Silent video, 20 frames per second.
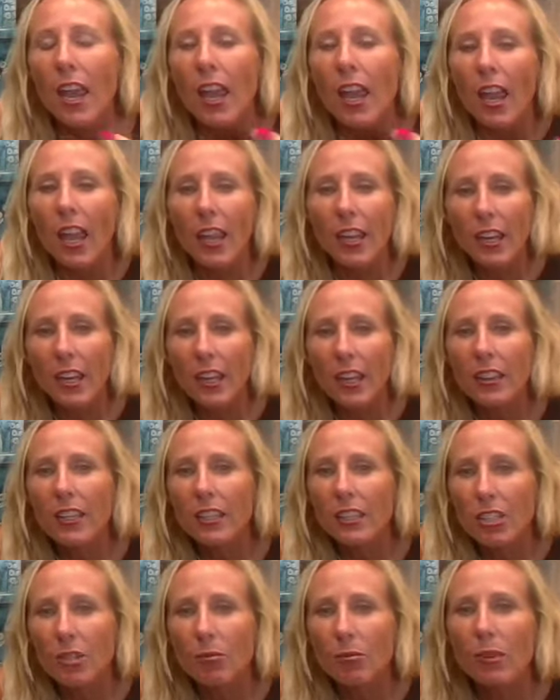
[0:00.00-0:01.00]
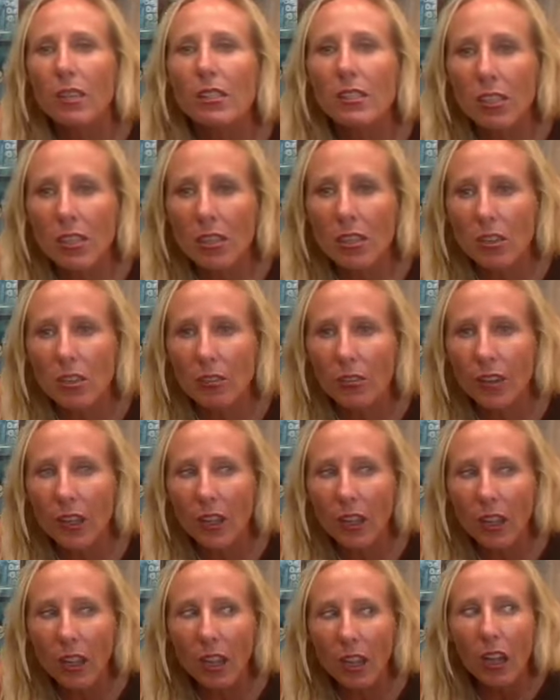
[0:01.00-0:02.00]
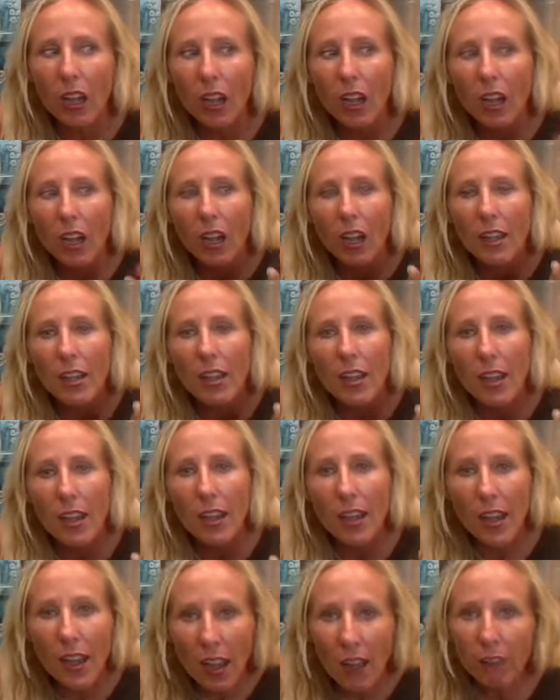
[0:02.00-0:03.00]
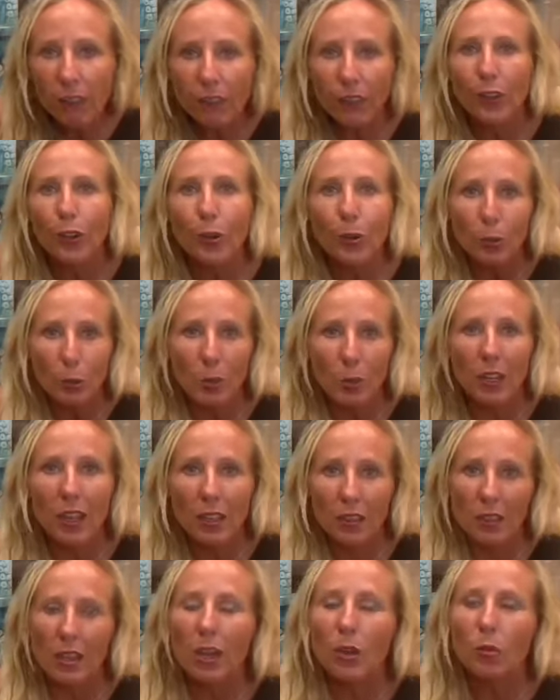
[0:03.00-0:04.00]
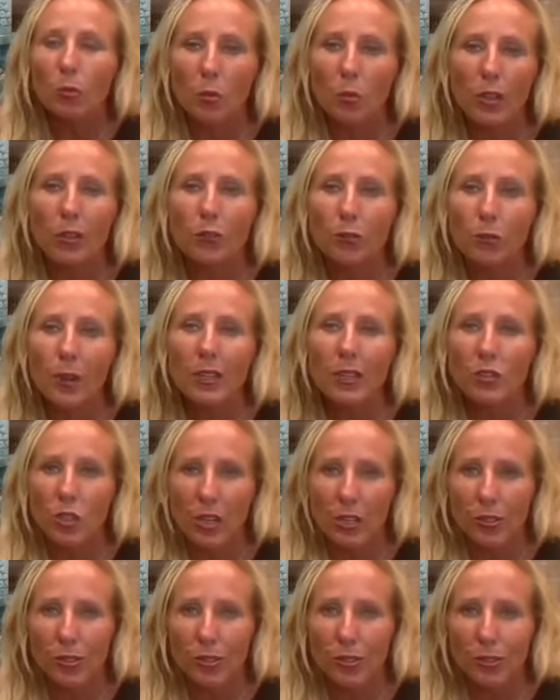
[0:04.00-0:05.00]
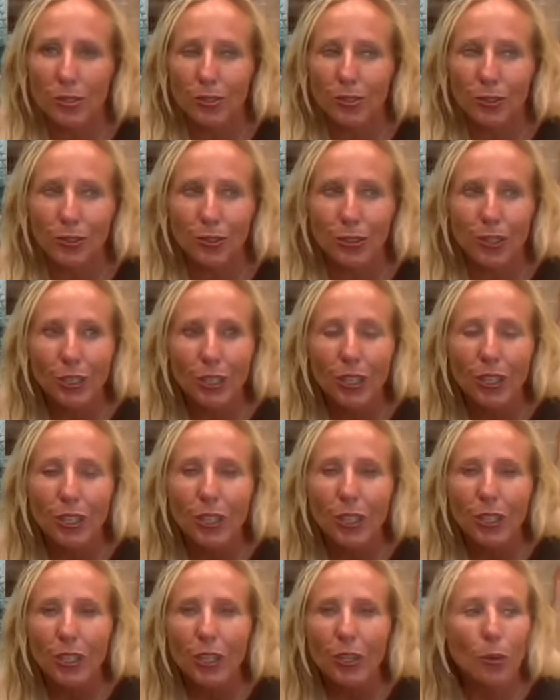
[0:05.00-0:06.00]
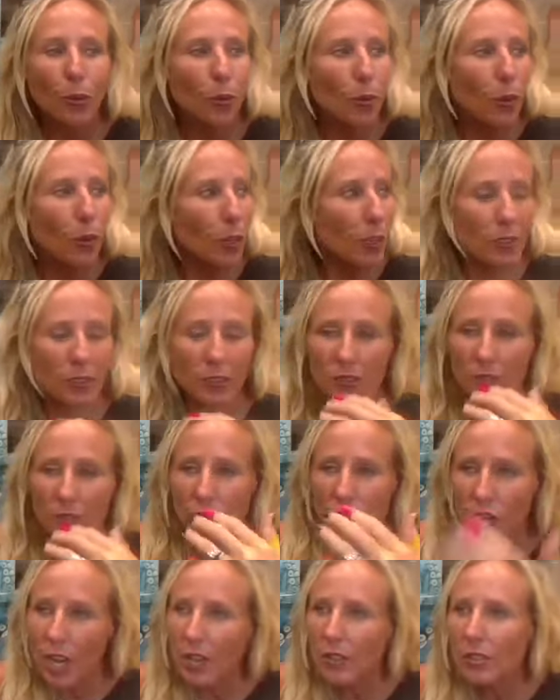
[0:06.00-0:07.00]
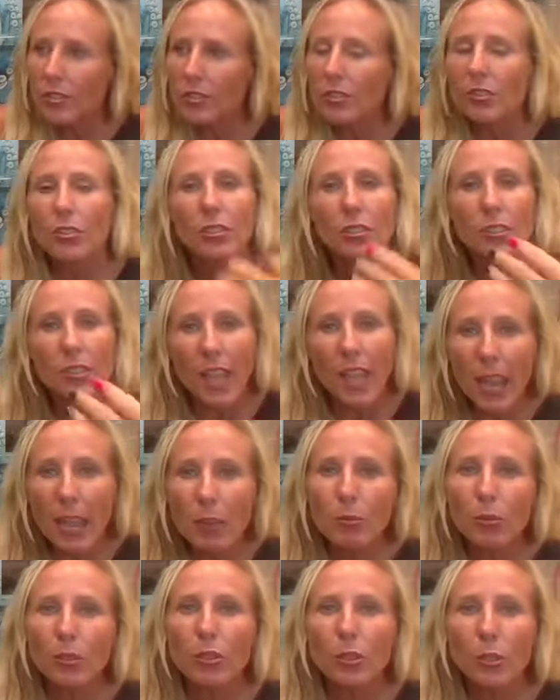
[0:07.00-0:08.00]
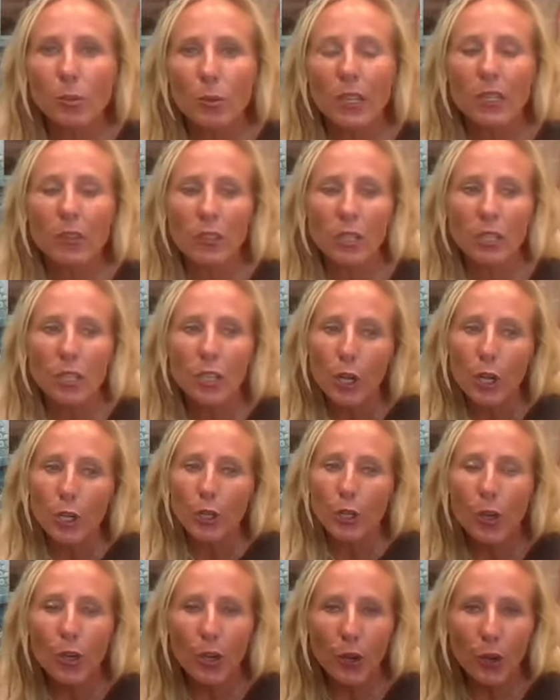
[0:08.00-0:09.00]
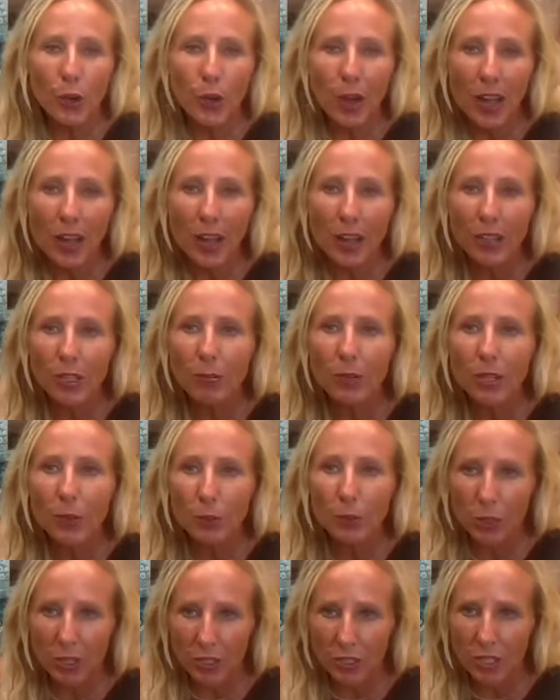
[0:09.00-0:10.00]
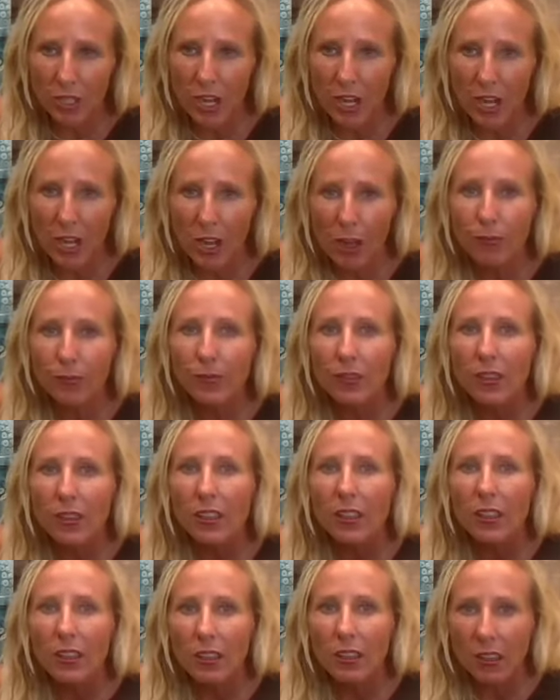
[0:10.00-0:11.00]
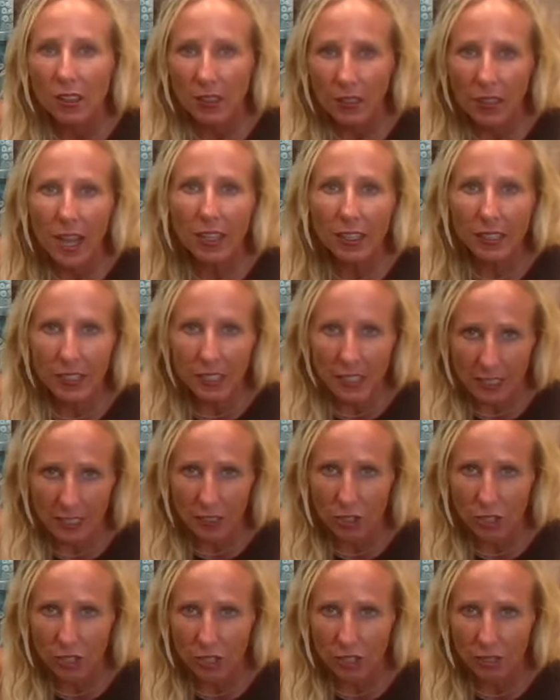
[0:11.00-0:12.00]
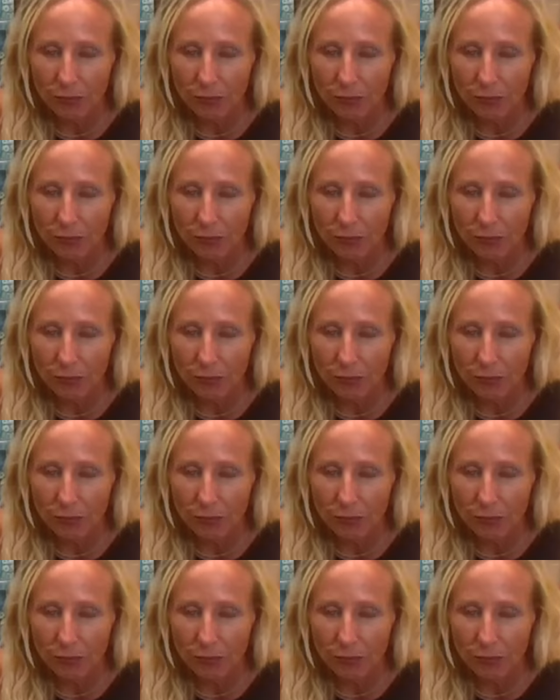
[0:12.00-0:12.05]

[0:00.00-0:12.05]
And I think to myself, never would I let one of my dressers or chests or table or whatever go out of my workshop in that condition.